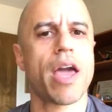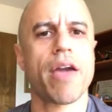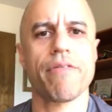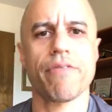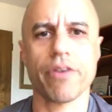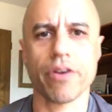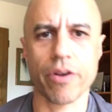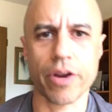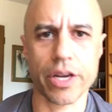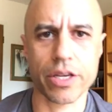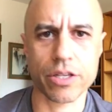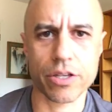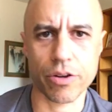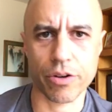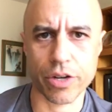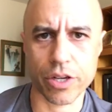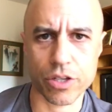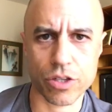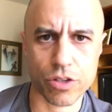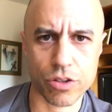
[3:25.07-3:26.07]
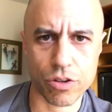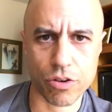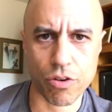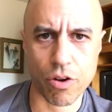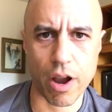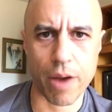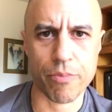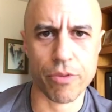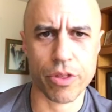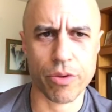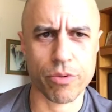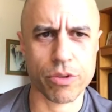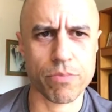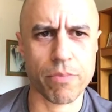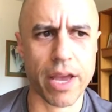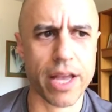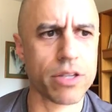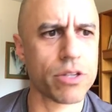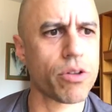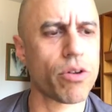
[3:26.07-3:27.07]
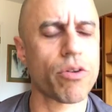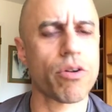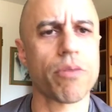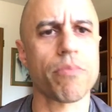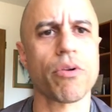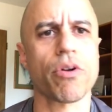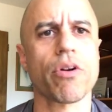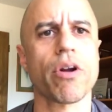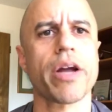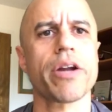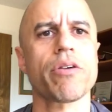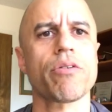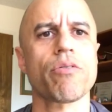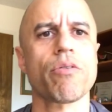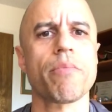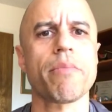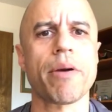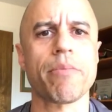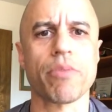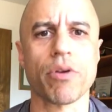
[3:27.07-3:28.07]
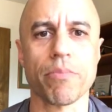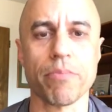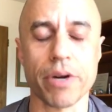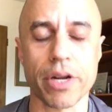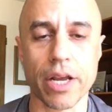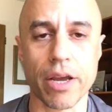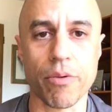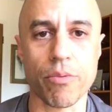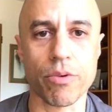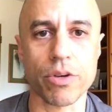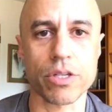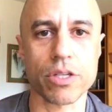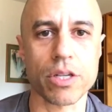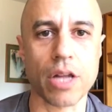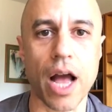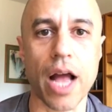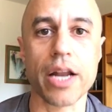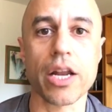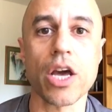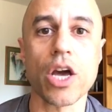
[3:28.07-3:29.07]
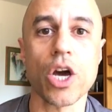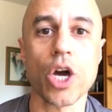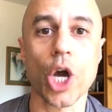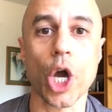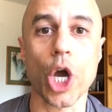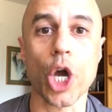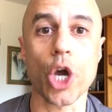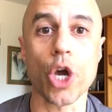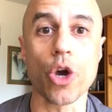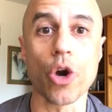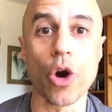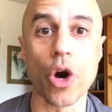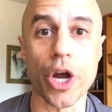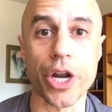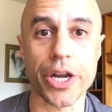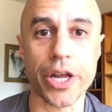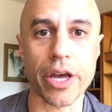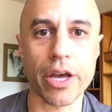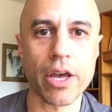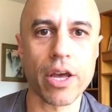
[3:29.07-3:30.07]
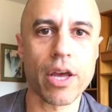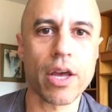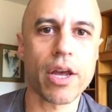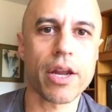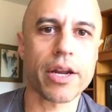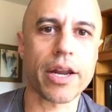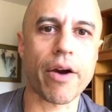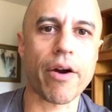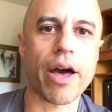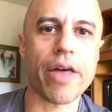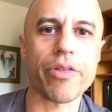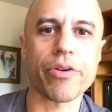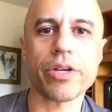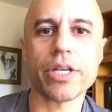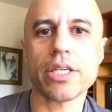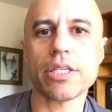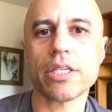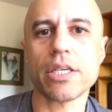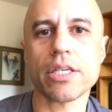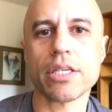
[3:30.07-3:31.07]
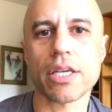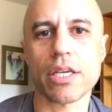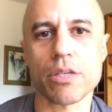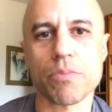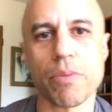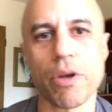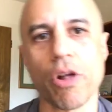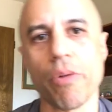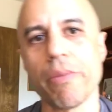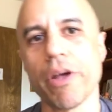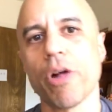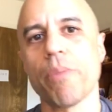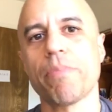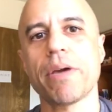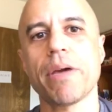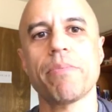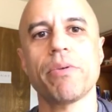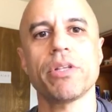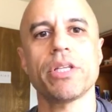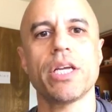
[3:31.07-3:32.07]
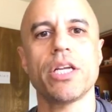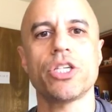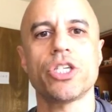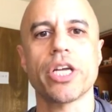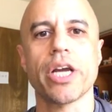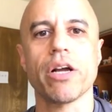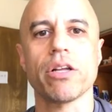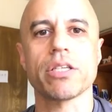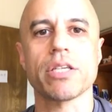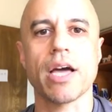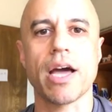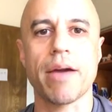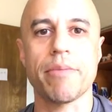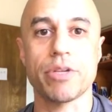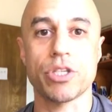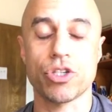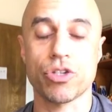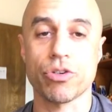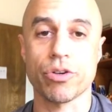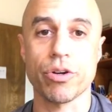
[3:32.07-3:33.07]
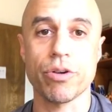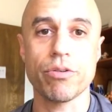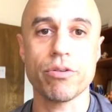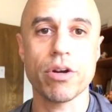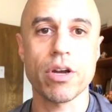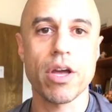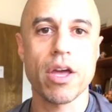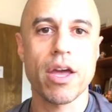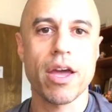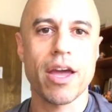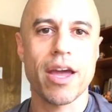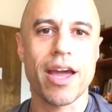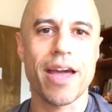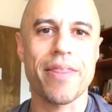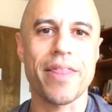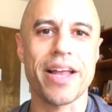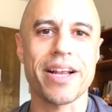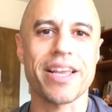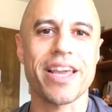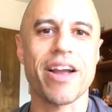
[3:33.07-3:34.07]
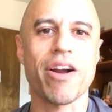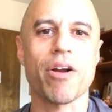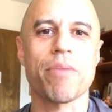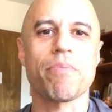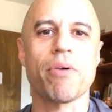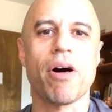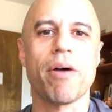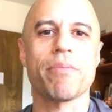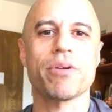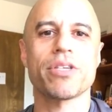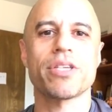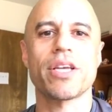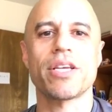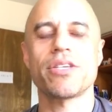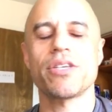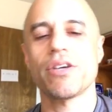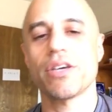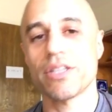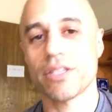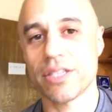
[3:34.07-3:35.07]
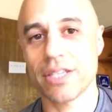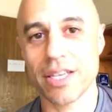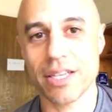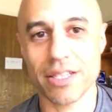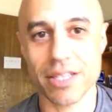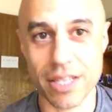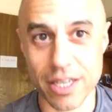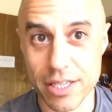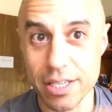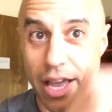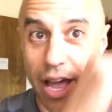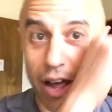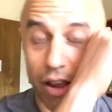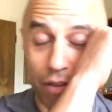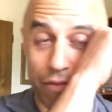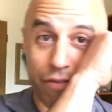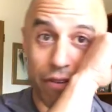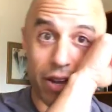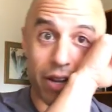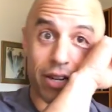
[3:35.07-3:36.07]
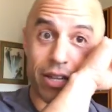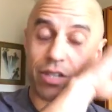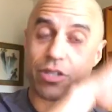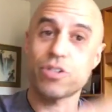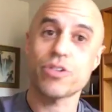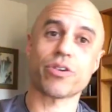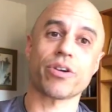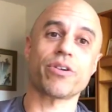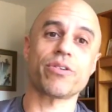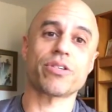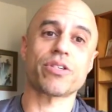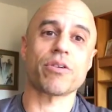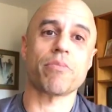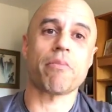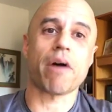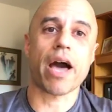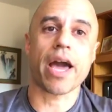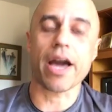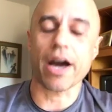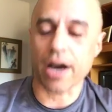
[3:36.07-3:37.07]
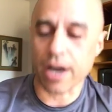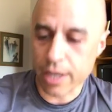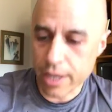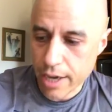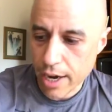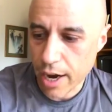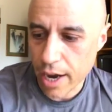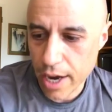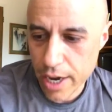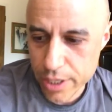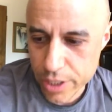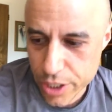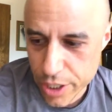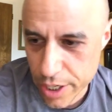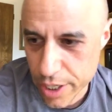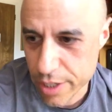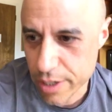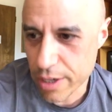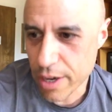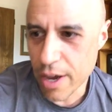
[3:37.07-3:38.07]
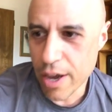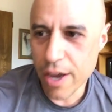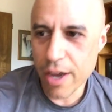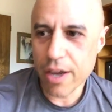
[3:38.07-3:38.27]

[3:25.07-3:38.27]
a very serious crime, whether it was manslaughter or murder, I don't remember, but it was not good. Now, Heather DC says pill mill people need jail time. It's true. And then Karen Palmer says you can see Z's elephant. It's true. So my unconscious